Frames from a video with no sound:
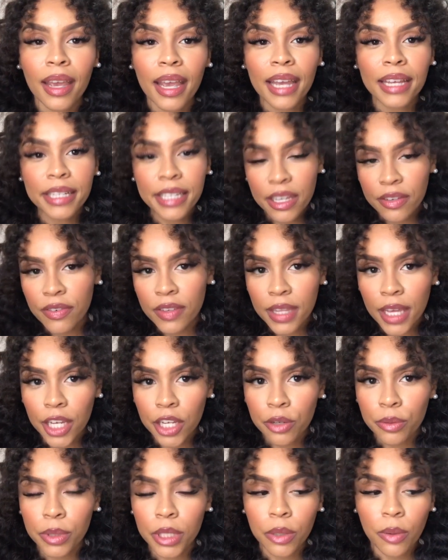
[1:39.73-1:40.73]
And given that
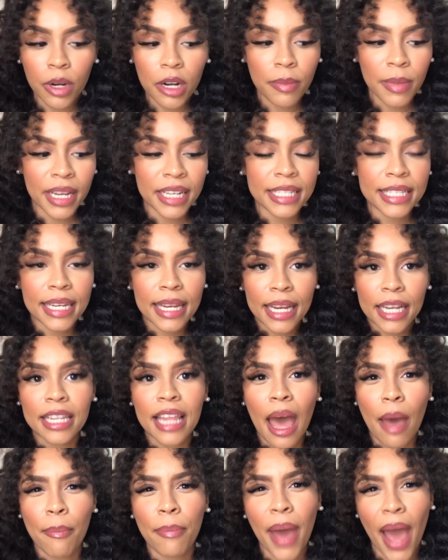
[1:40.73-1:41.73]
you really want to maintain
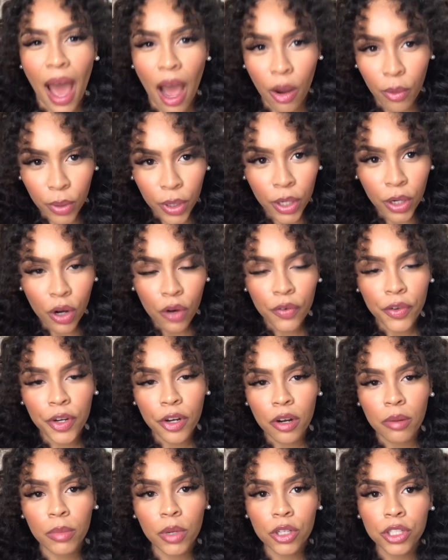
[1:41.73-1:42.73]
that power over
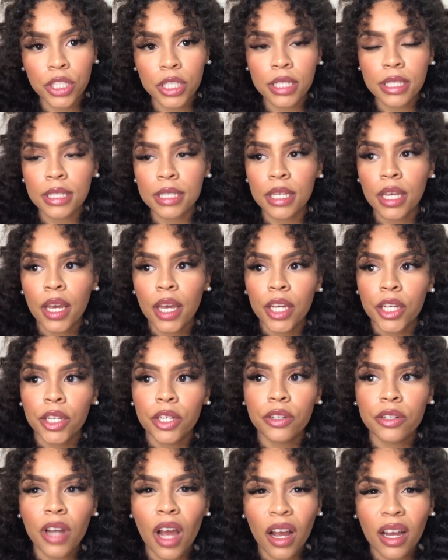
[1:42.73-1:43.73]
your emotions,
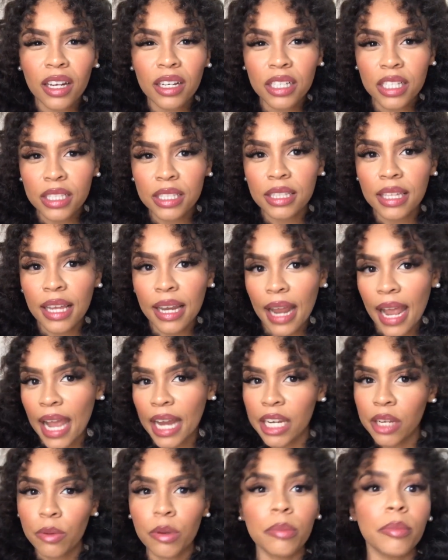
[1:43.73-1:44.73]
you're not going to just let
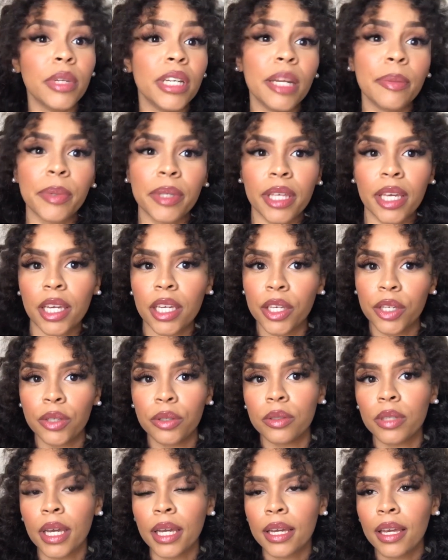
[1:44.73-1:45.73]
anyone manipulate
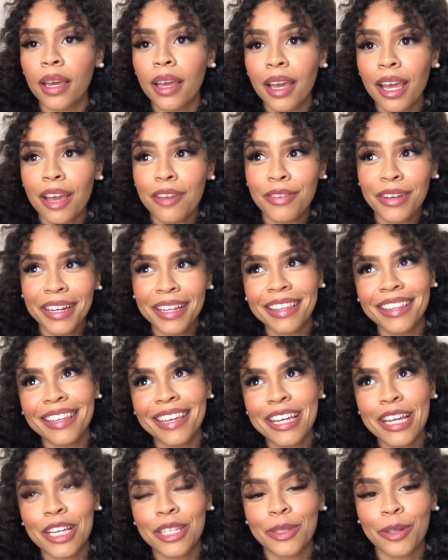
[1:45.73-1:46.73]
you. Like, if
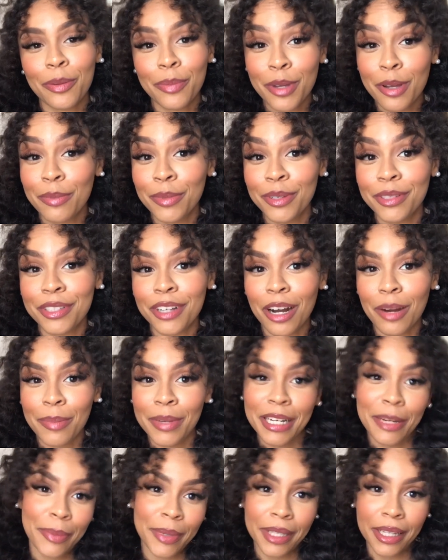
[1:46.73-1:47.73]
anything, Scorpio moons are
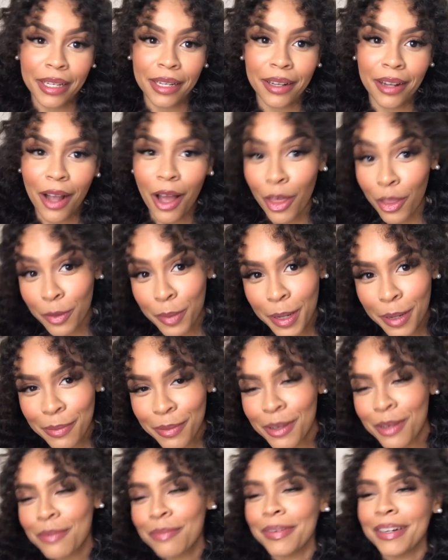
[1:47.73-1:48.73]
manipulating other
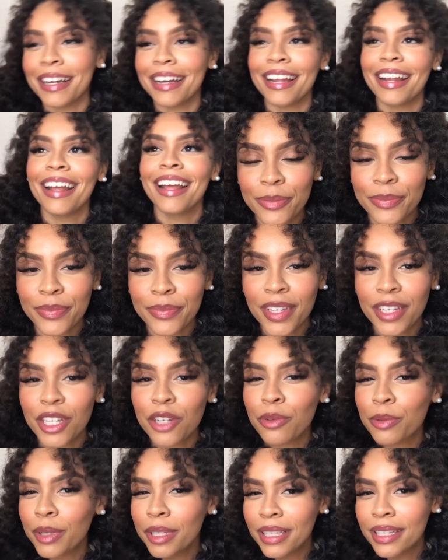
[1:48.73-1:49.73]
people, but
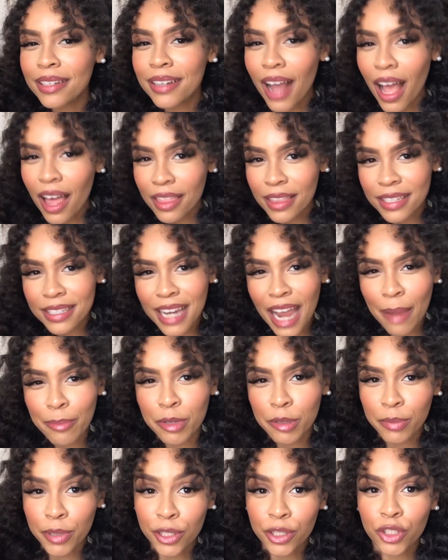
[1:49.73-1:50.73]
you're really not the type
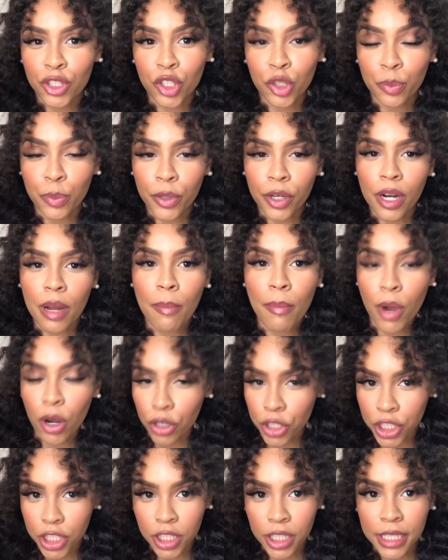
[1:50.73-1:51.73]
to be super
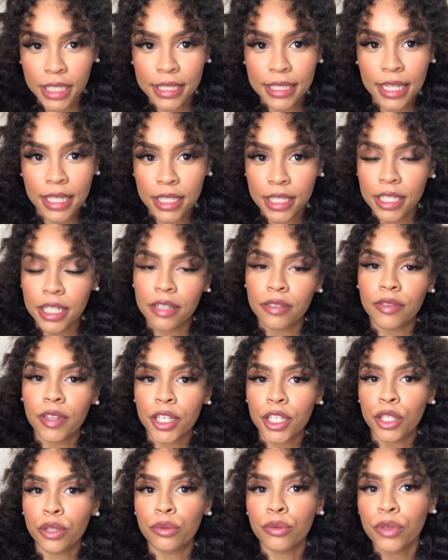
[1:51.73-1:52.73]
emotionally sensitive.
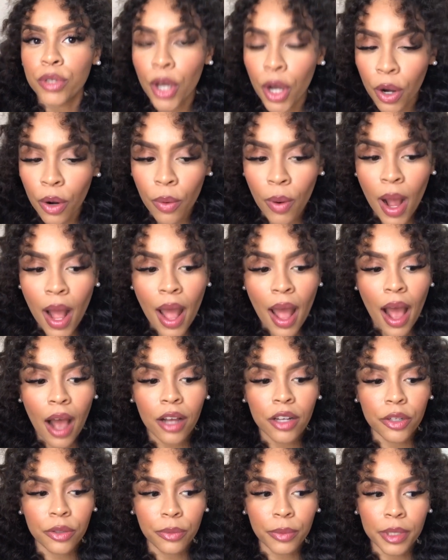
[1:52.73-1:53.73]
Like, you know
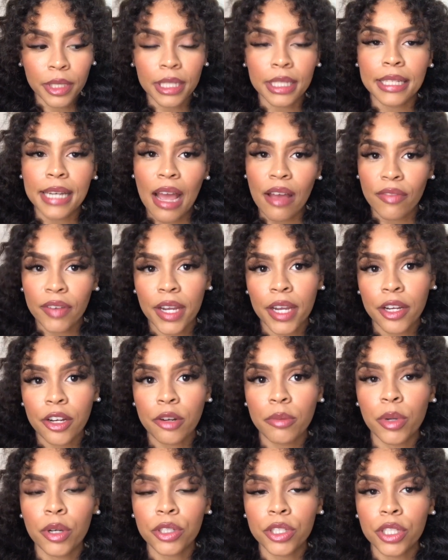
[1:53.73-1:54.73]
how to really navigate
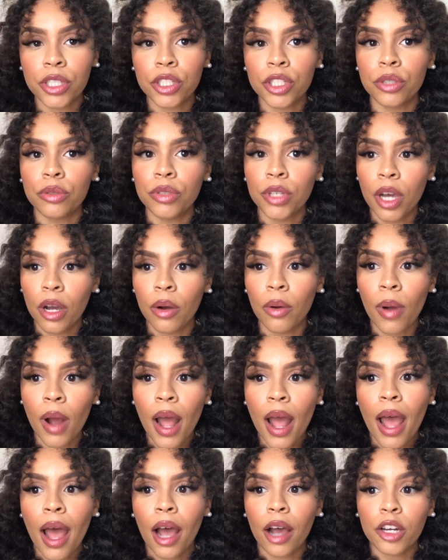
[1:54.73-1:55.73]
your emotions. You know
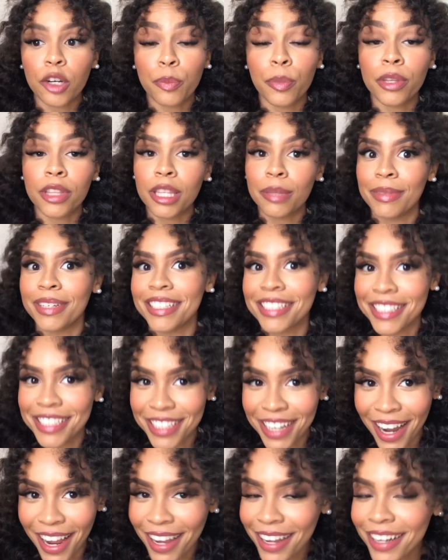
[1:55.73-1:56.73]
how to put them in
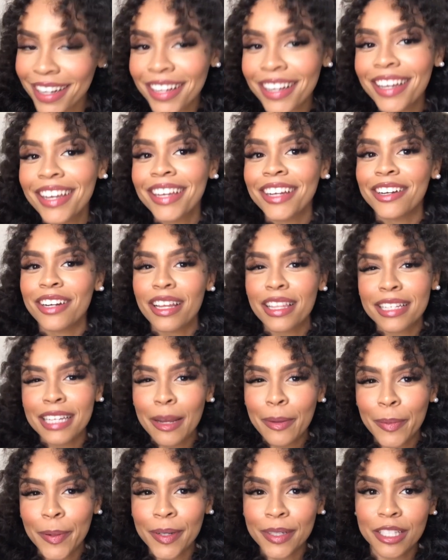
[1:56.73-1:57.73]
check. You're not the
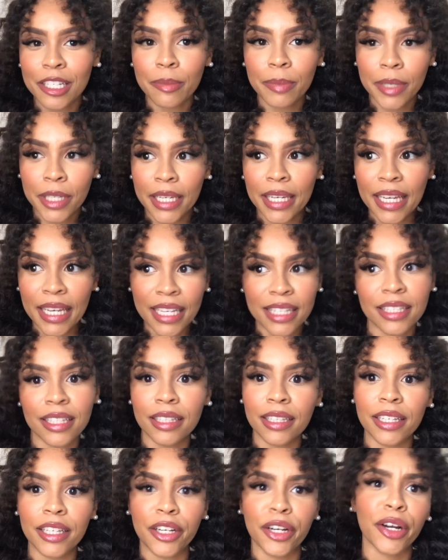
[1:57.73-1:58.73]
type of person to be
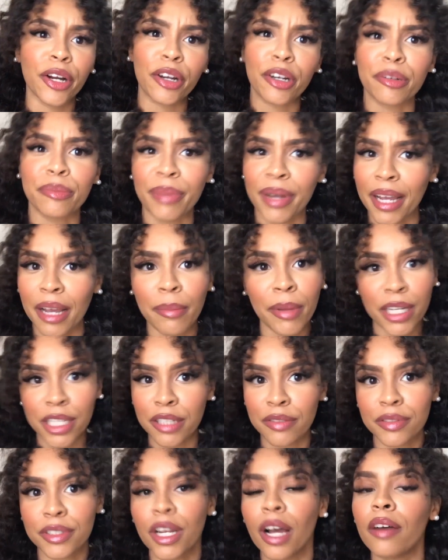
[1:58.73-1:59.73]
easily hurt by a bunch
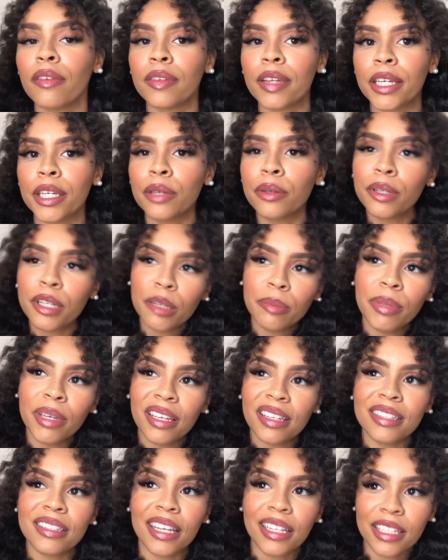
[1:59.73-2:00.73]
of stuff. Like, you could be
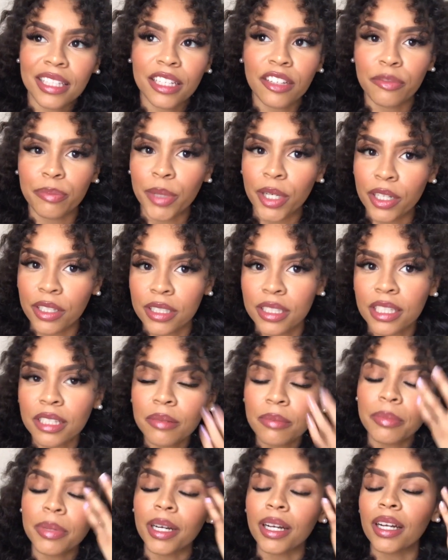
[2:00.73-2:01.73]
a sensitive
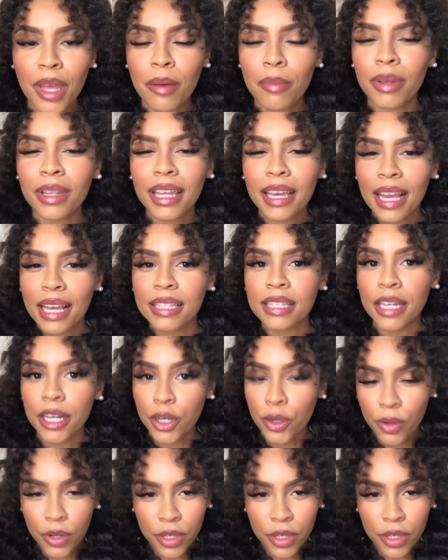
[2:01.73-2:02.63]
person, but but like I said, in